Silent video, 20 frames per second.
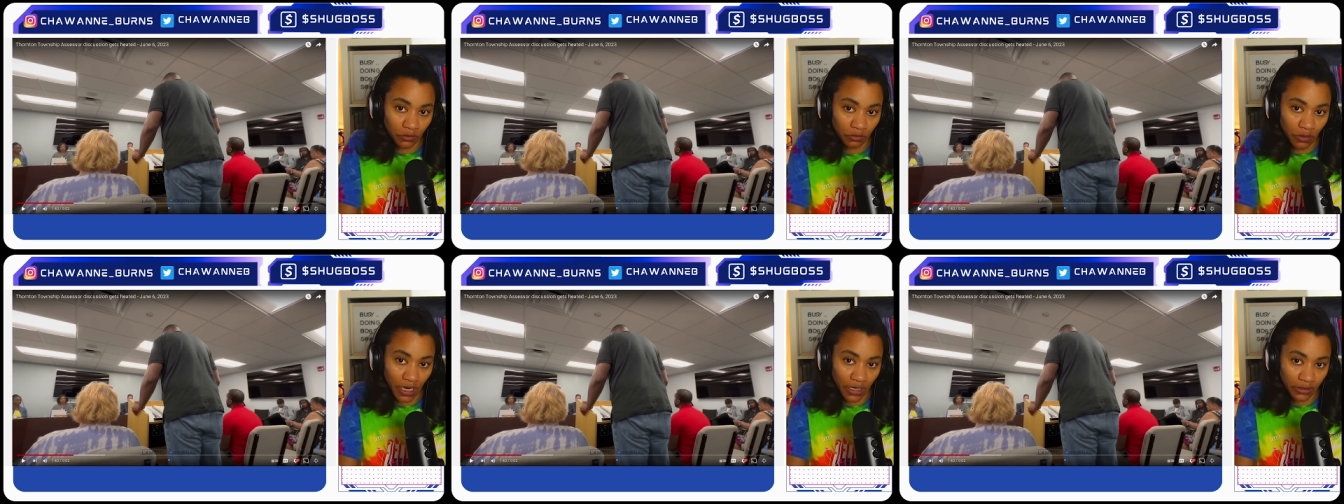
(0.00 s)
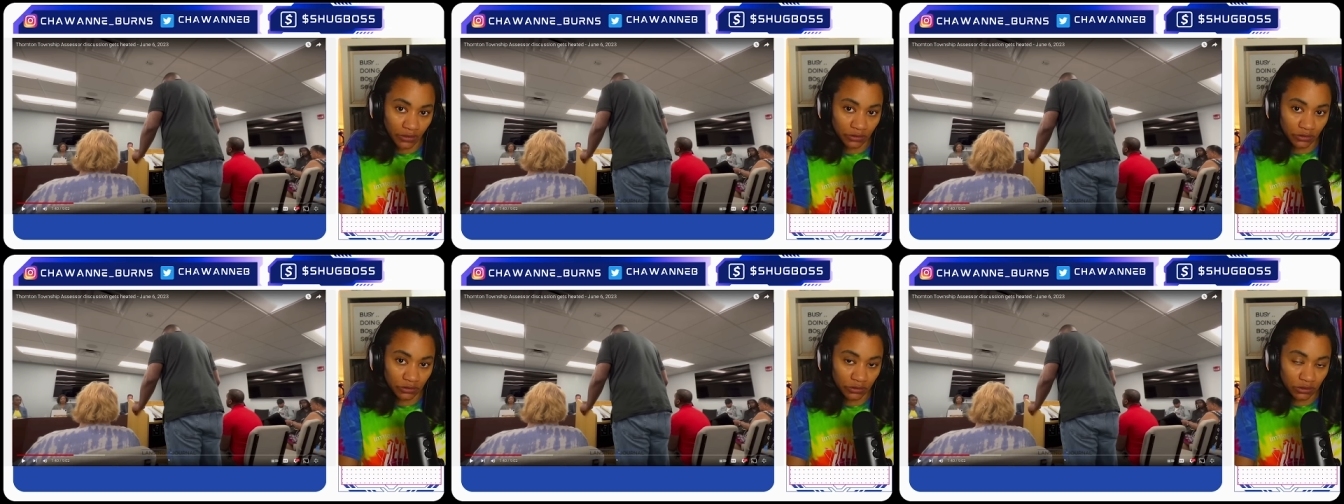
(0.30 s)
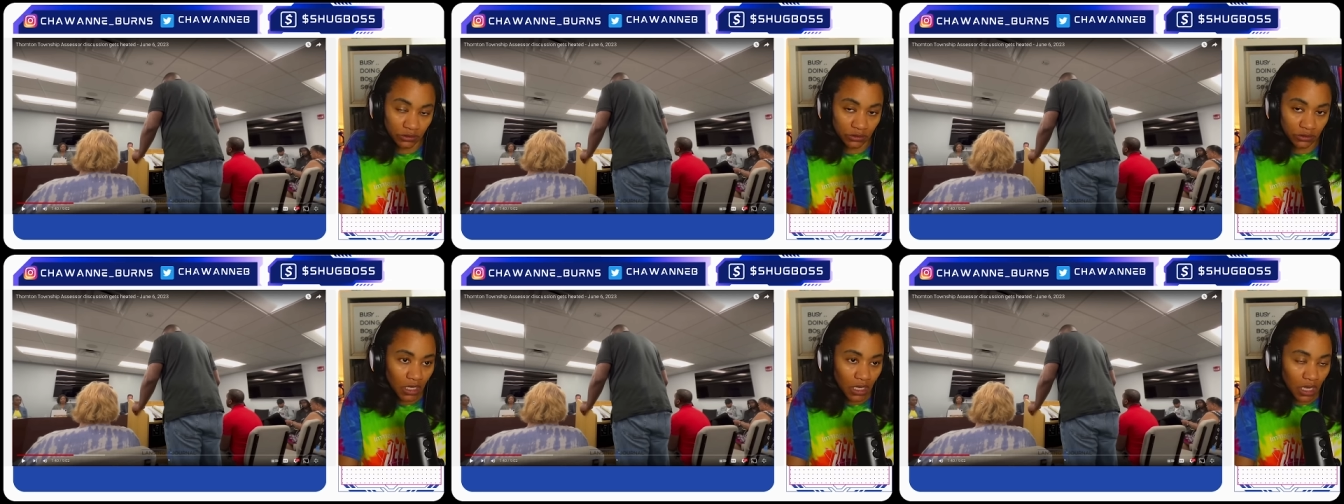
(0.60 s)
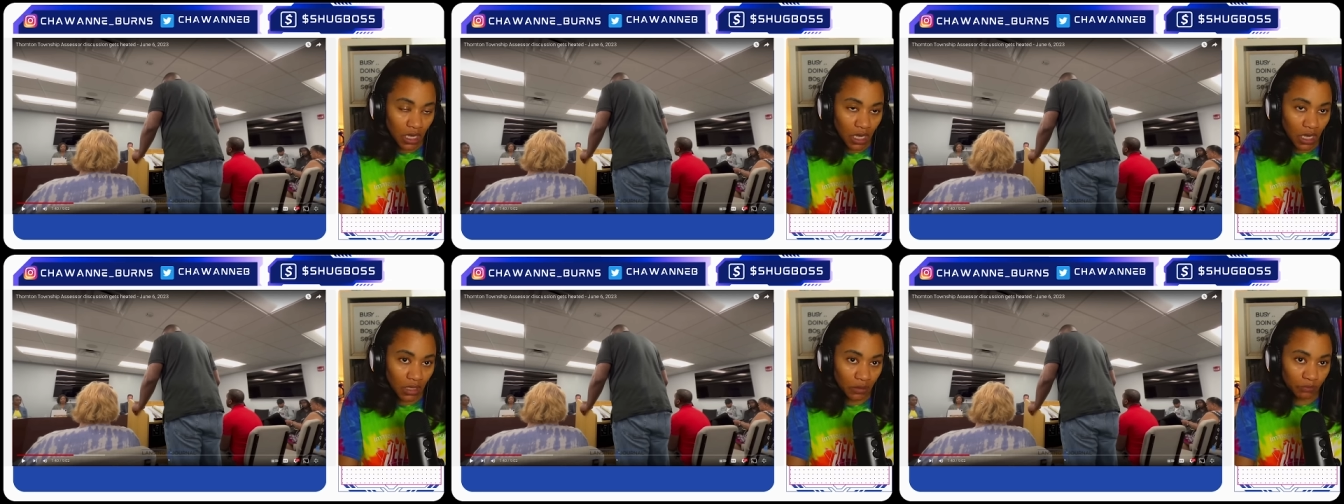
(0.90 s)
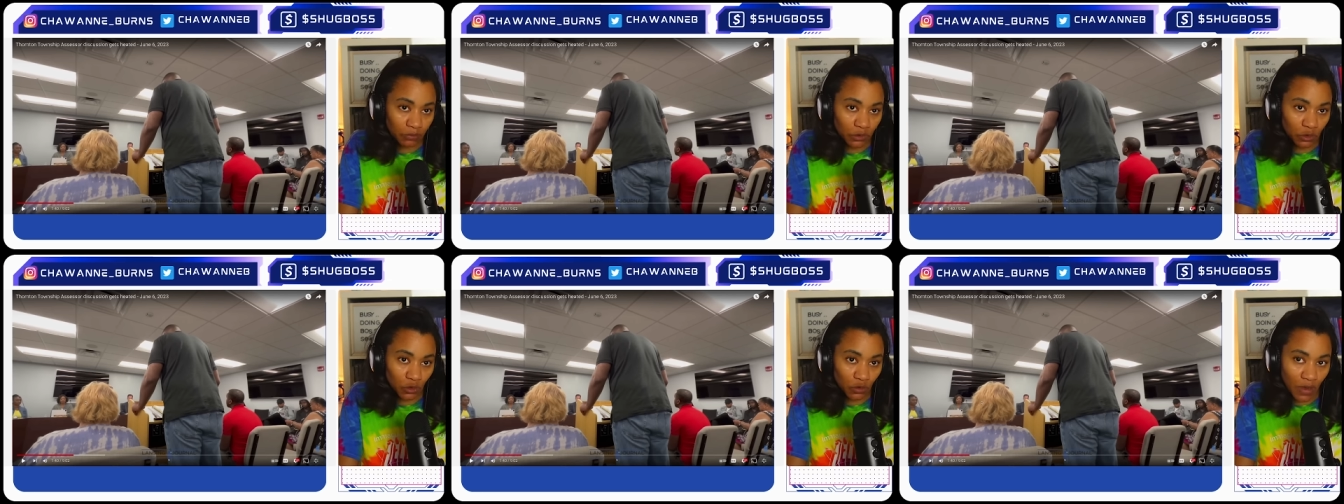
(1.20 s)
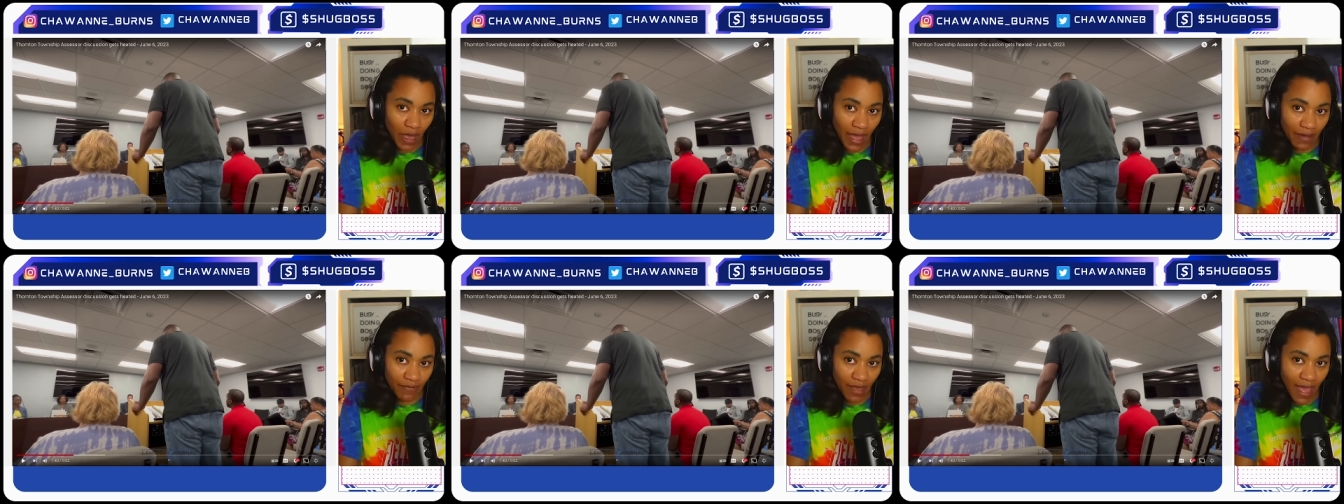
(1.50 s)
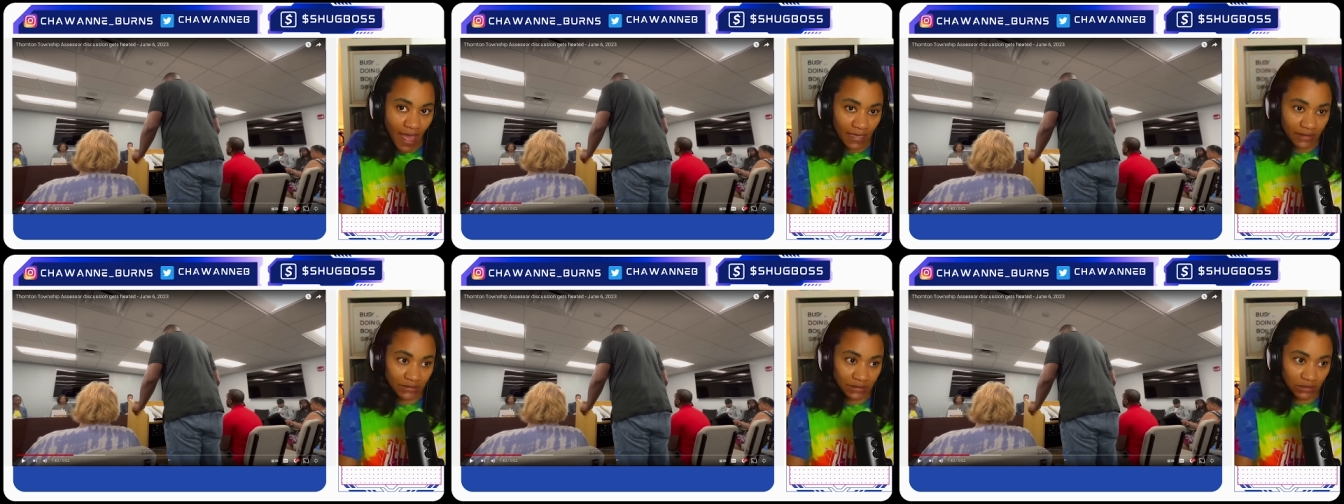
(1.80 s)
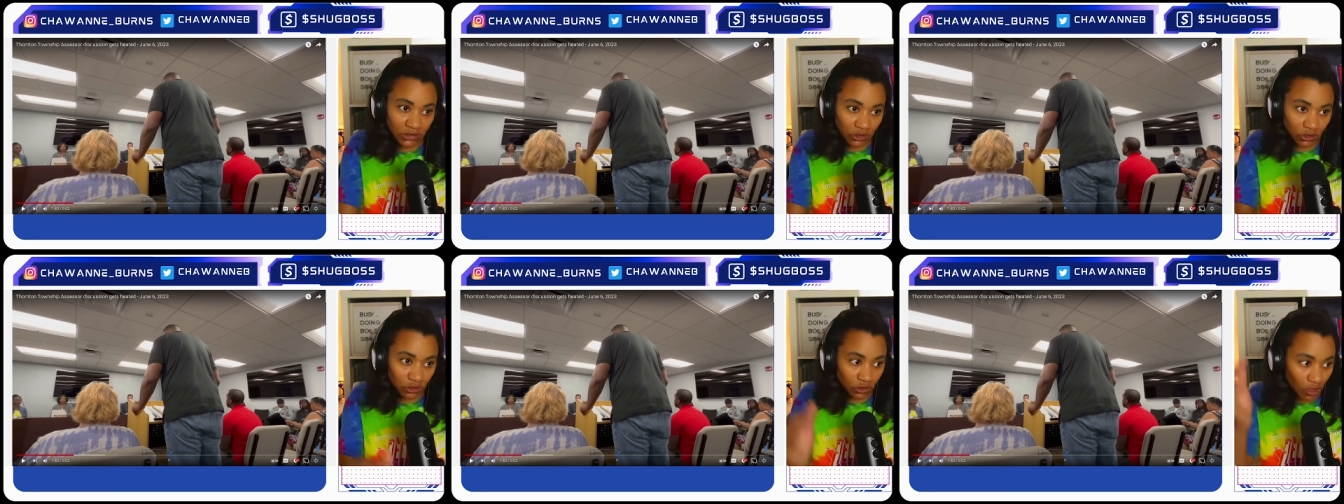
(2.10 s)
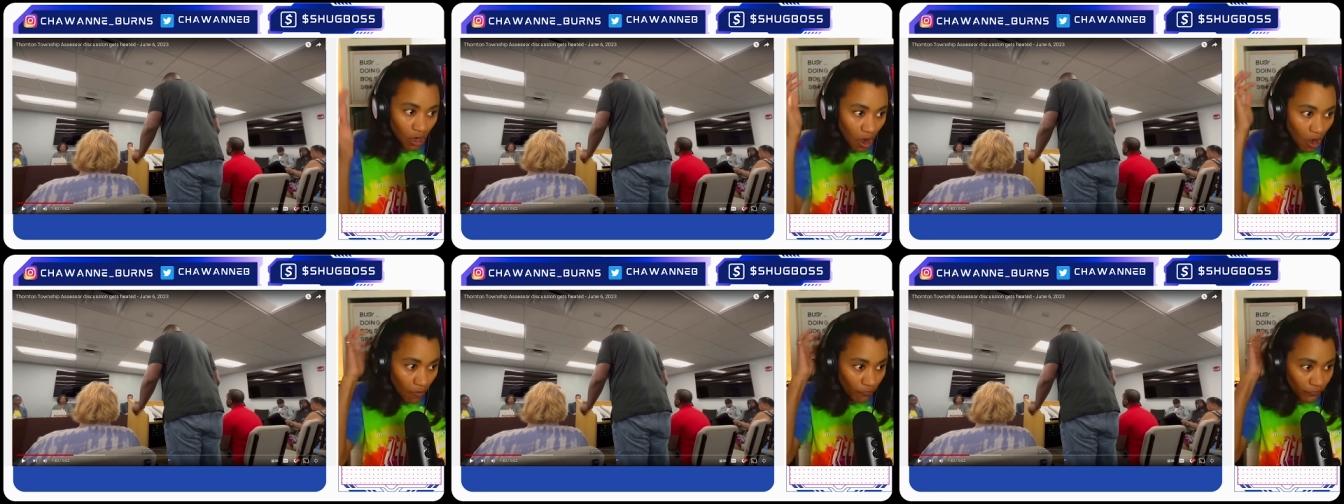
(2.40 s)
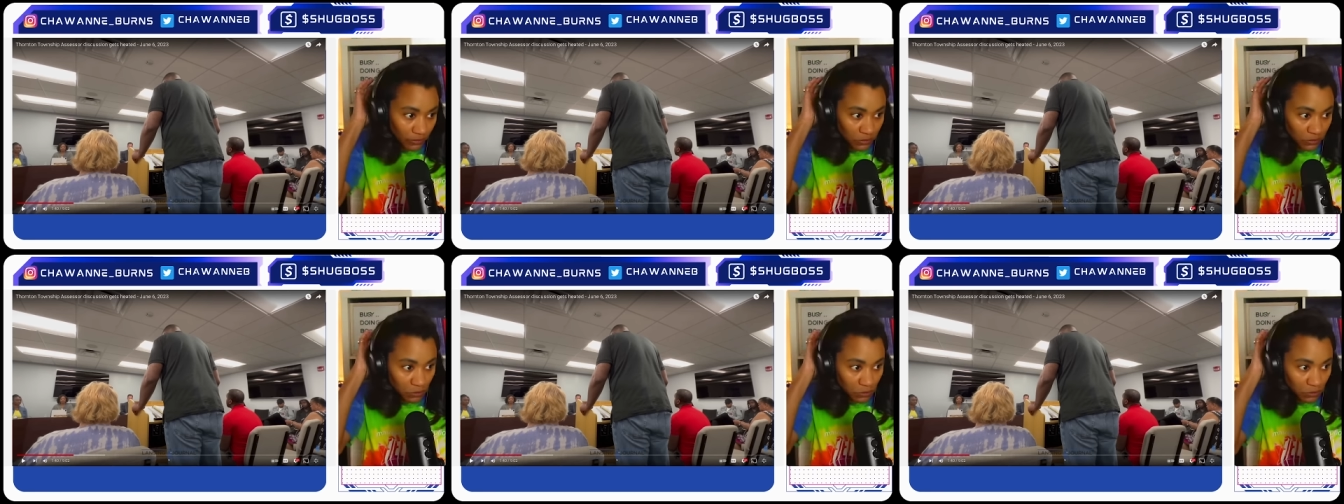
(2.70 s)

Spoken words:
records. You have access to your office.